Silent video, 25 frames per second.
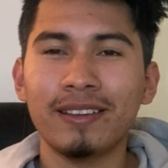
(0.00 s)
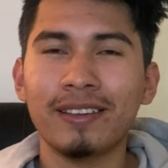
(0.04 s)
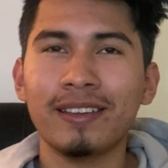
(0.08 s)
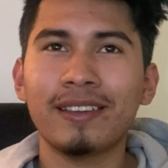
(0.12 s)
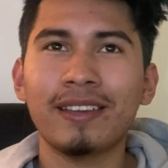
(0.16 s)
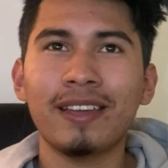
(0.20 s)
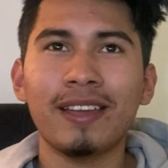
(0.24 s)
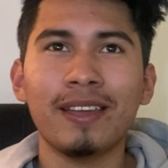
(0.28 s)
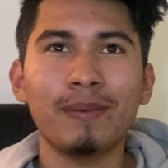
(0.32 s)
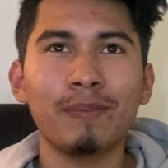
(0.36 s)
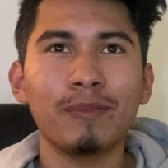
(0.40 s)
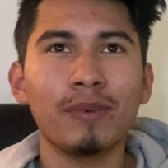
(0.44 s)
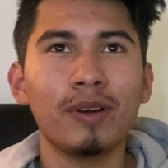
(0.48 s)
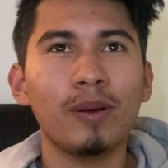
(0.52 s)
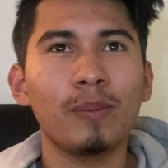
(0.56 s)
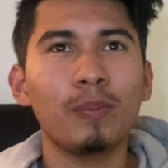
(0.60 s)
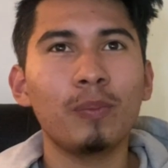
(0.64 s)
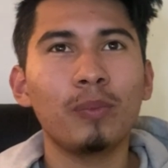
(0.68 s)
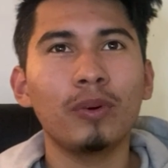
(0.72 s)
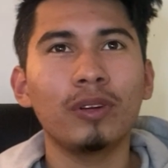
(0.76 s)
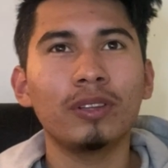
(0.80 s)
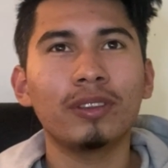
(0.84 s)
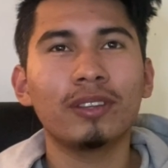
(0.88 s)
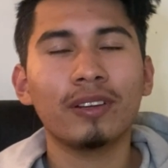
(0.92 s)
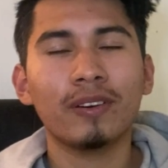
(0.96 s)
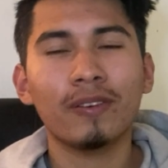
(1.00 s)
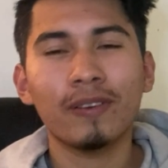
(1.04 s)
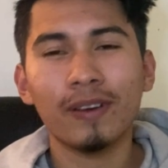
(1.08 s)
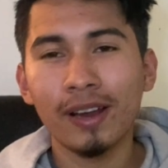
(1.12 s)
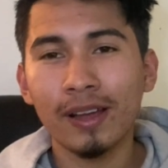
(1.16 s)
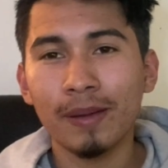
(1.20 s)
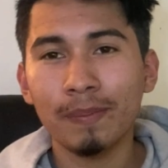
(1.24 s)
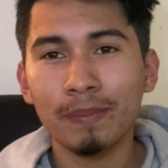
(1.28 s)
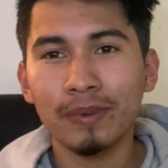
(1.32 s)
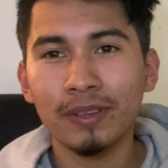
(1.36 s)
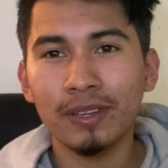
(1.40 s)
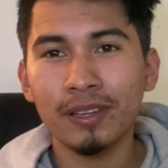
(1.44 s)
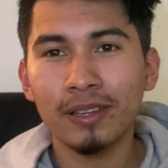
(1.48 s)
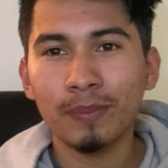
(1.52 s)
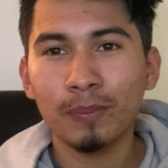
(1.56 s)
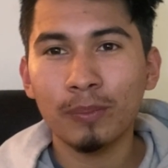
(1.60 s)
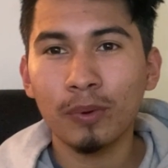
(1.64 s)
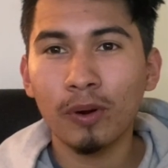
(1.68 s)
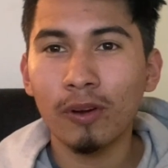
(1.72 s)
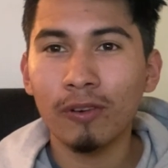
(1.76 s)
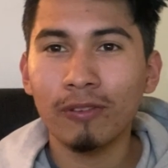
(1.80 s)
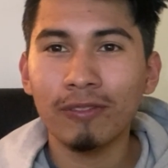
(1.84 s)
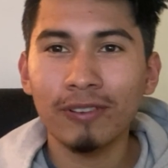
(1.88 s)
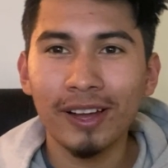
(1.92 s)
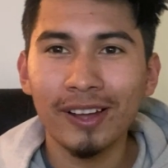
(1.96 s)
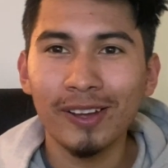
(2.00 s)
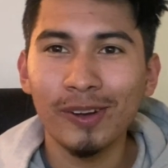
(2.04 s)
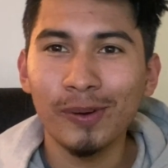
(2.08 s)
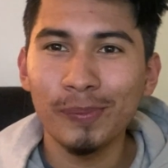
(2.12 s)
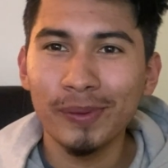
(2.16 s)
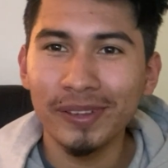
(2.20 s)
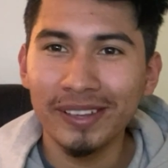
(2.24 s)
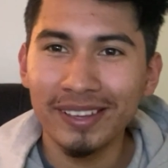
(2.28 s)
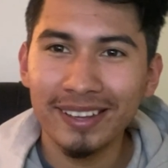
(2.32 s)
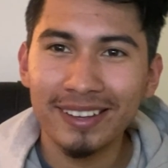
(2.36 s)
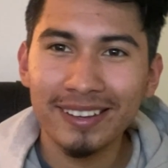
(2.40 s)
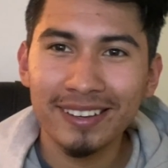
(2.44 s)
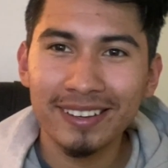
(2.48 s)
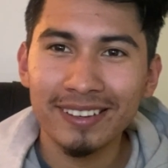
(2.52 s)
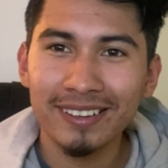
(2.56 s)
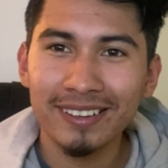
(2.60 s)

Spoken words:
came up with a crappy profile pic.